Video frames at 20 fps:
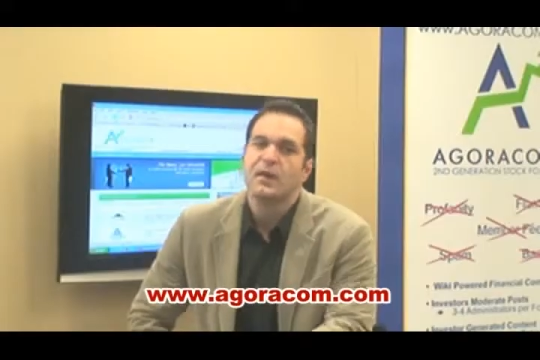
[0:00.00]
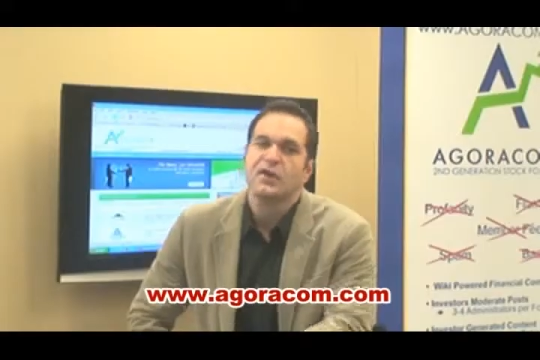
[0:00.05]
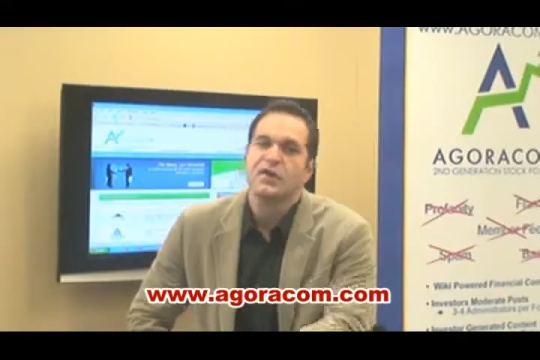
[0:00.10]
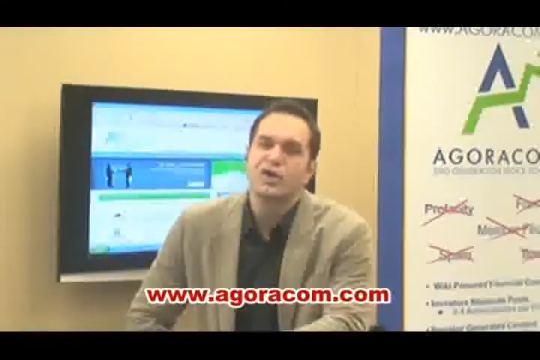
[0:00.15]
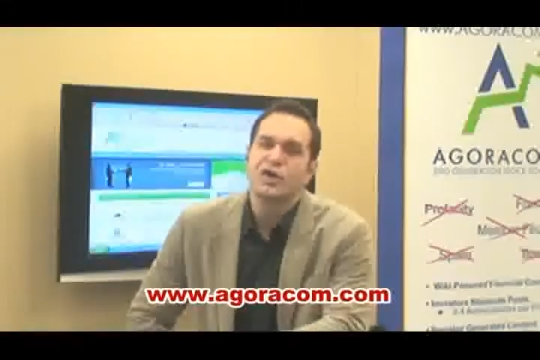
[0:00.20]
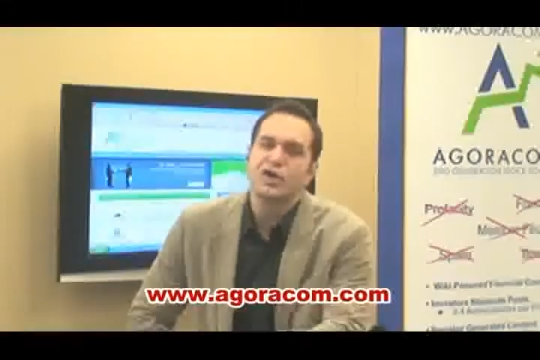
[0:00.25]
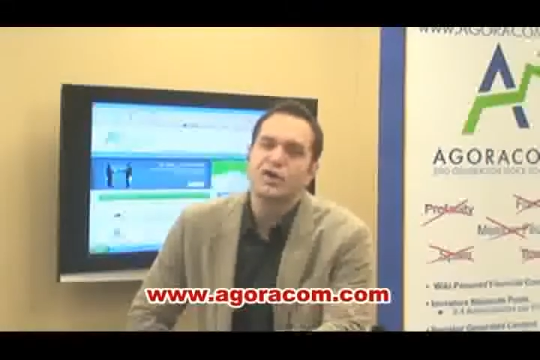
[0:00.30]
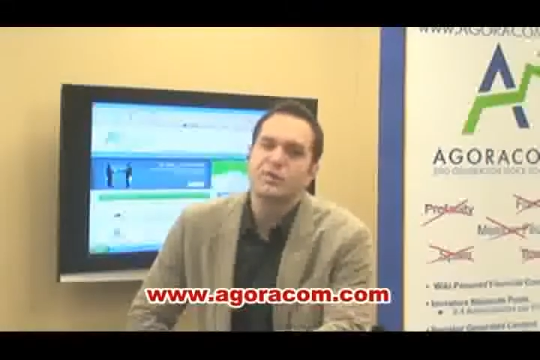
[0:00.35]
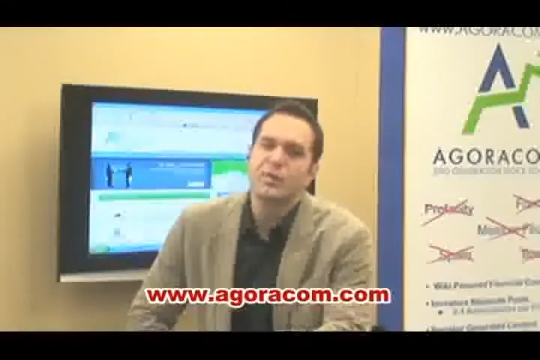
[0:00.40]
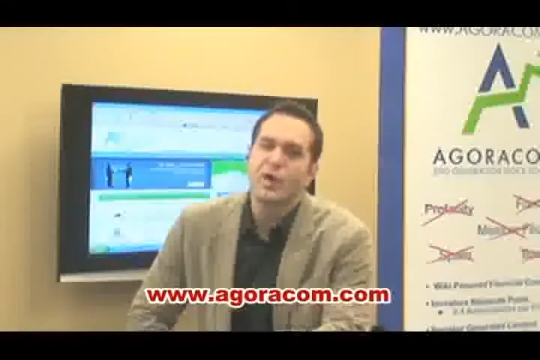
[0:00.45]

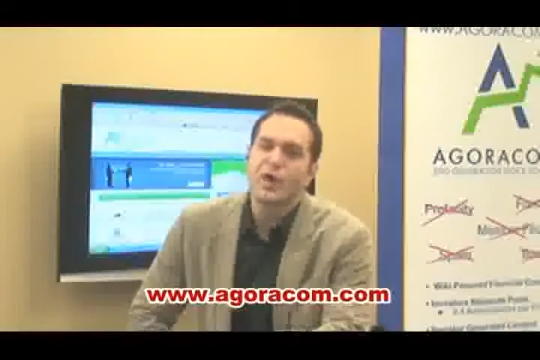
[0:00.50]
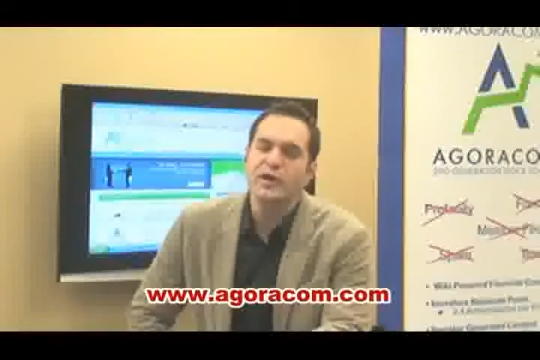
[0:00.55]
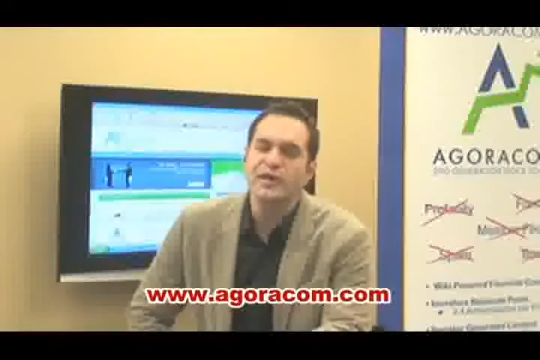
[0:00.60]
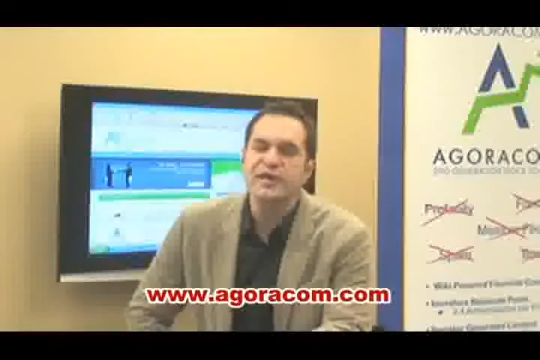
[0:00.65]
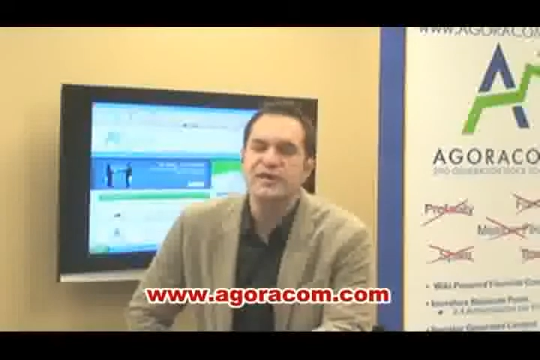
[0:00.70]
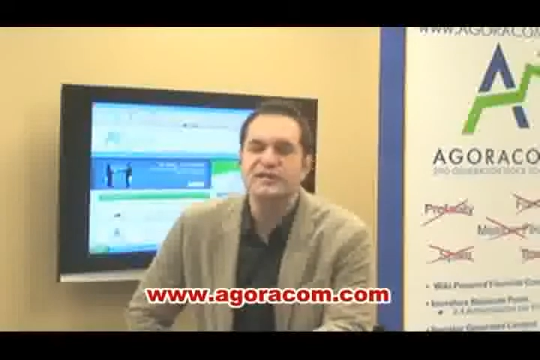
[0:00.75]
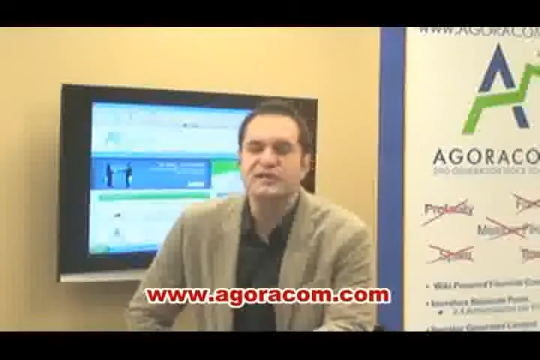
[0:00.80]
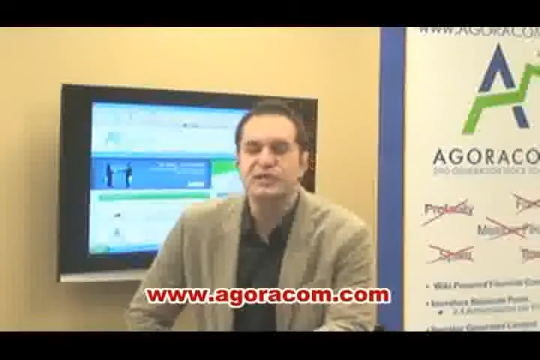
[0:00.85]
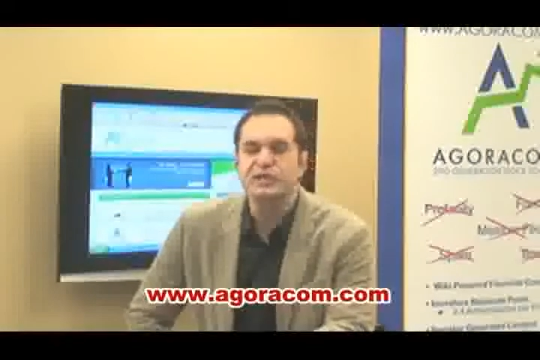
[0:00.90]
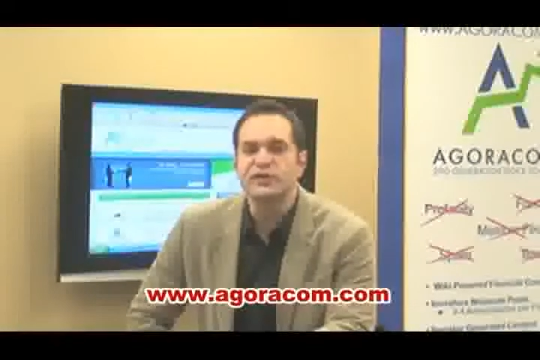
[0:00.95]
Good morning,
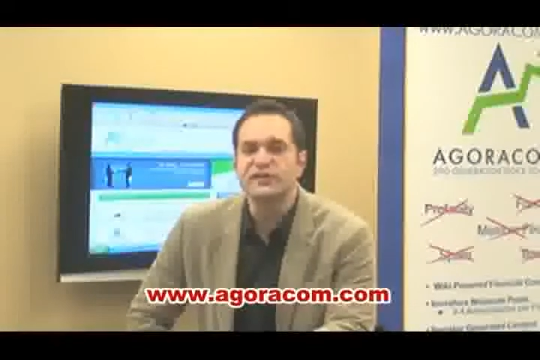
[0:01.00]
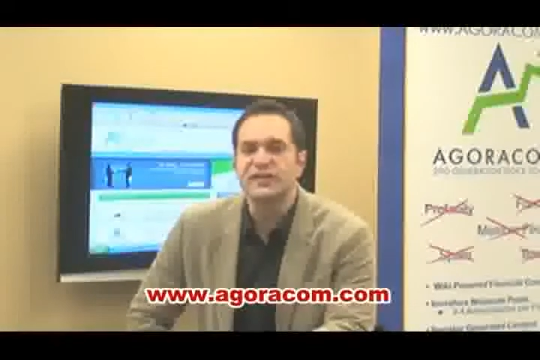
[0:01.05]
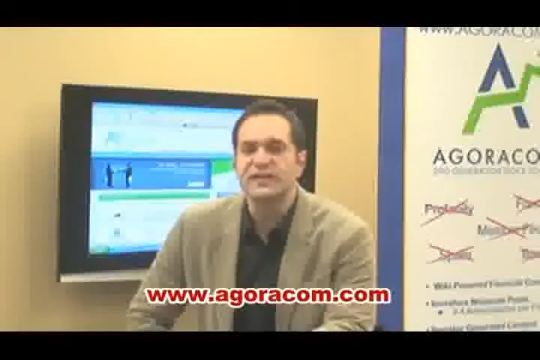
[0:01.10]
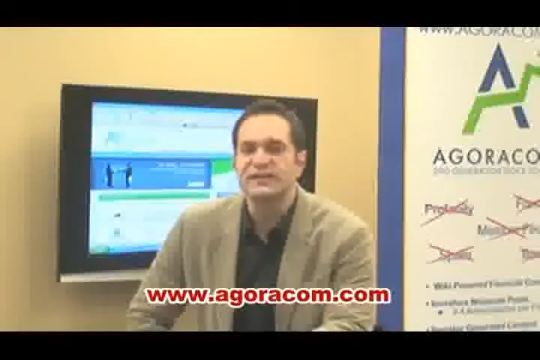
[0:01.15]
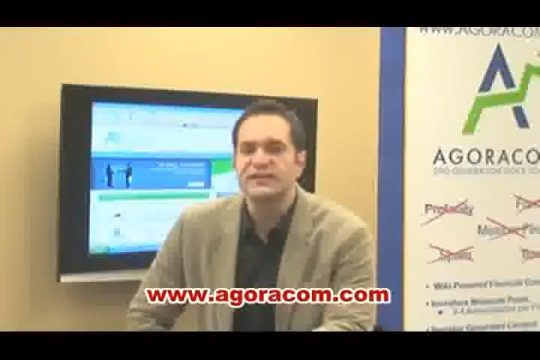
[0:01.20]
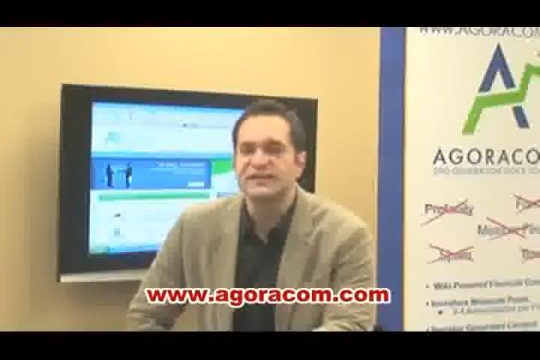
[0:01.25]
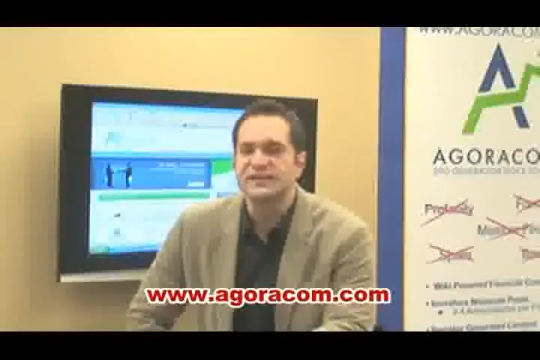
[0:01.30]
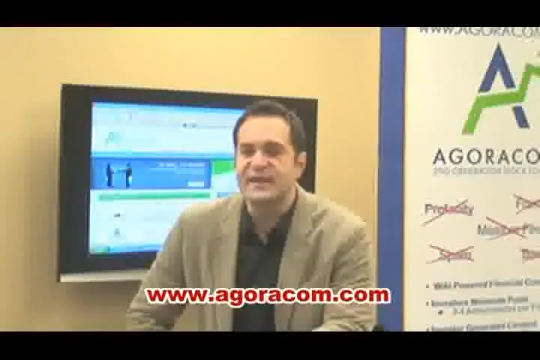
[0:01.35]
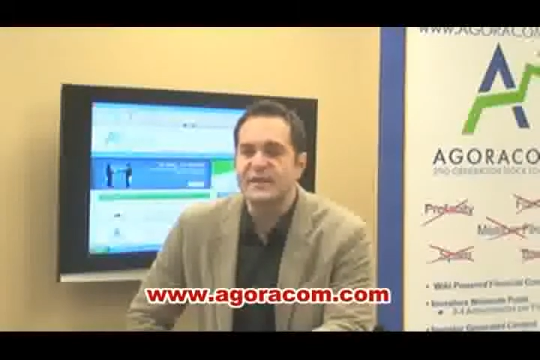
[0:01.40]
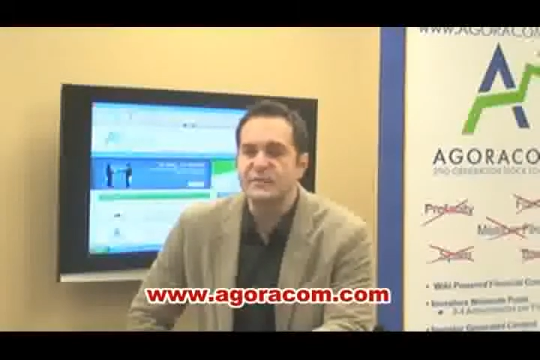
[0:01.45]
it's
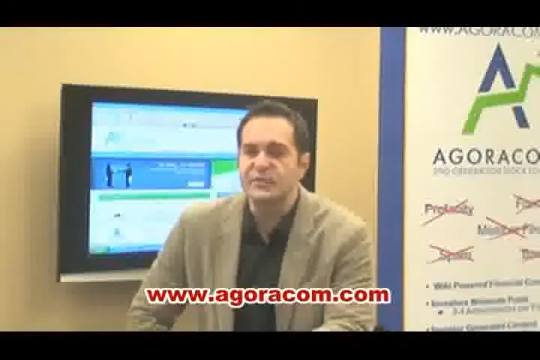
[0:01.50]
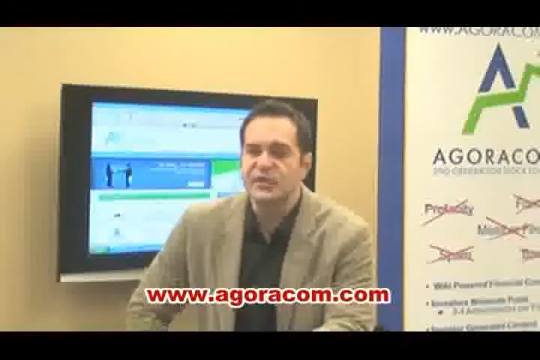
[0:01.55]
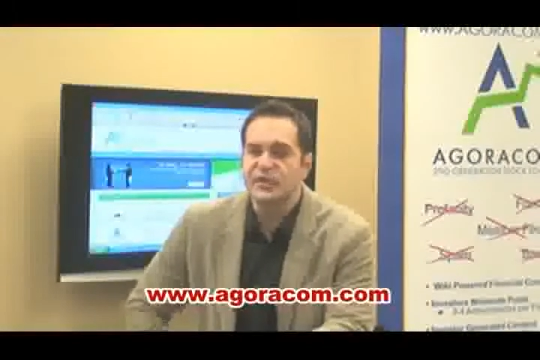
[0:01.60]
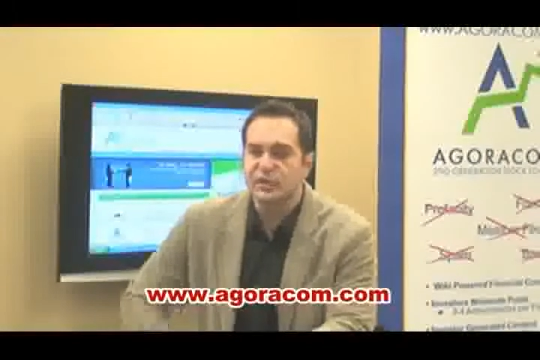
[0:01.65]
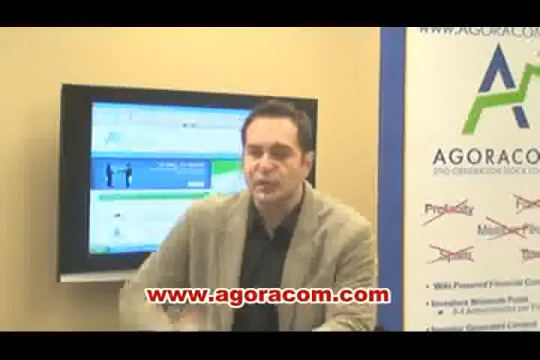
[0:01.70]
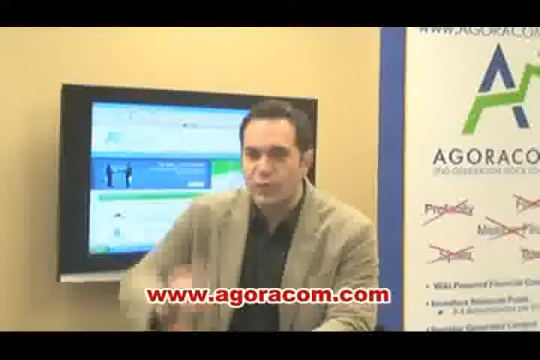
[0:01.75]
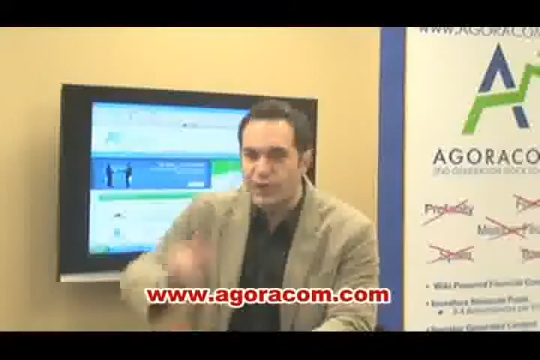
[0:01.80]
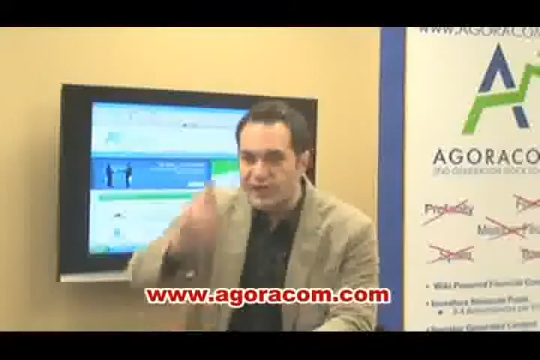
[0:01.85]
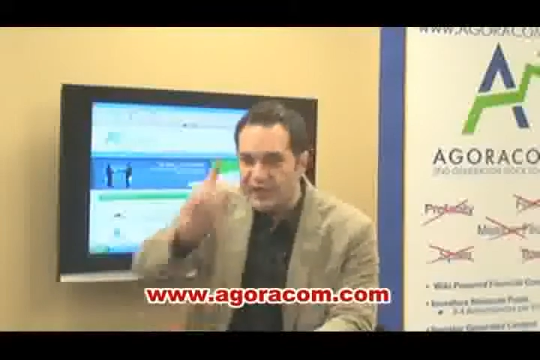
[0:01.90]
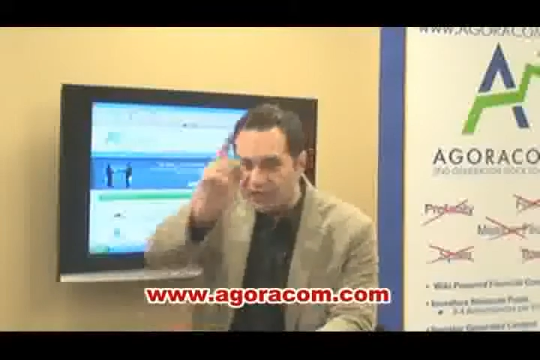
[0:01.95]
Tuesday, December the
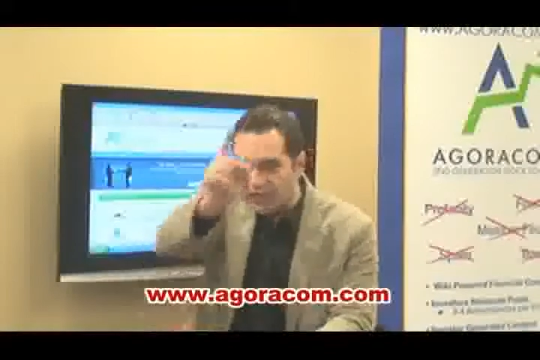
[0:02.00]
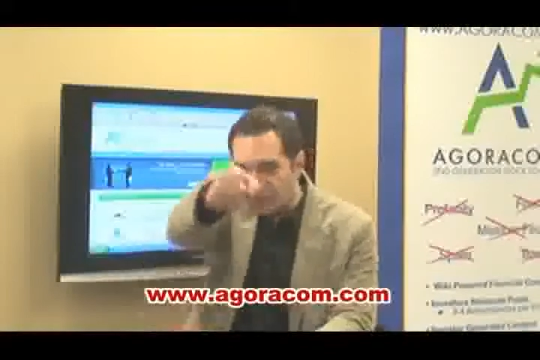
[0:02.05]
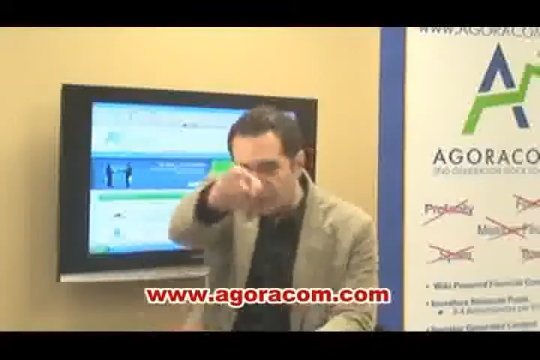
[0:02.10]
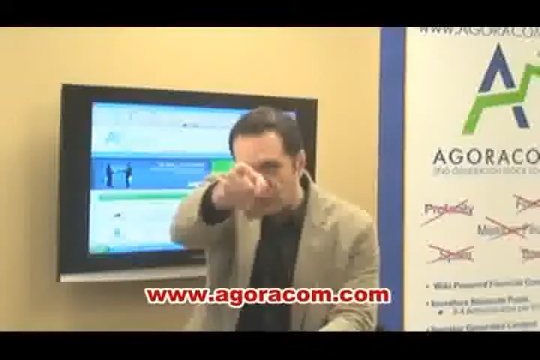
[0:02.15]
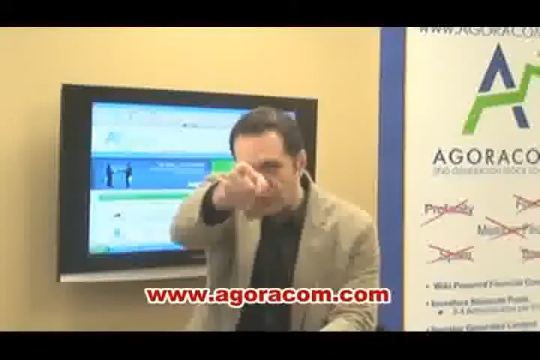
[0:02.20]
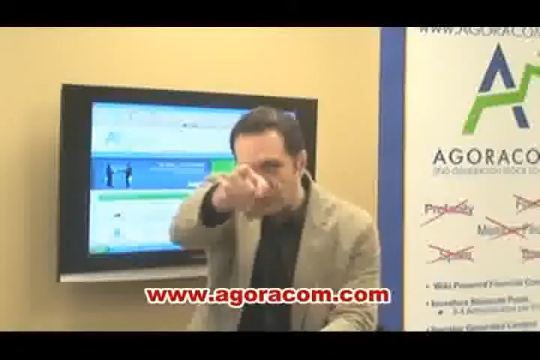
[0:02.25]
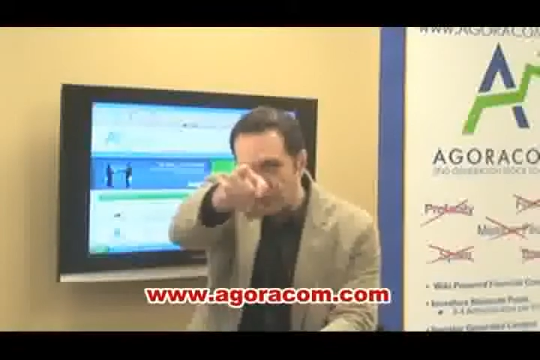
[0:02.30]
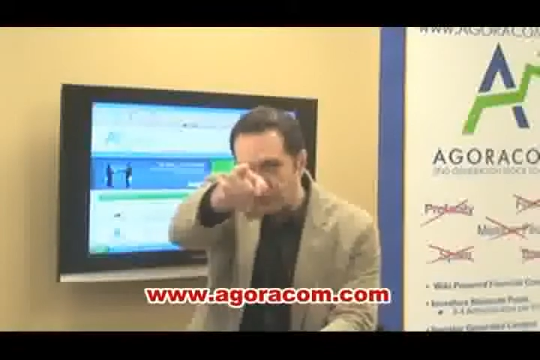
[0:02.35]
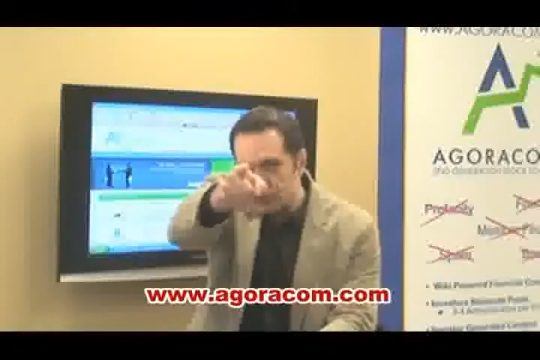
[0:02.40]
23rd,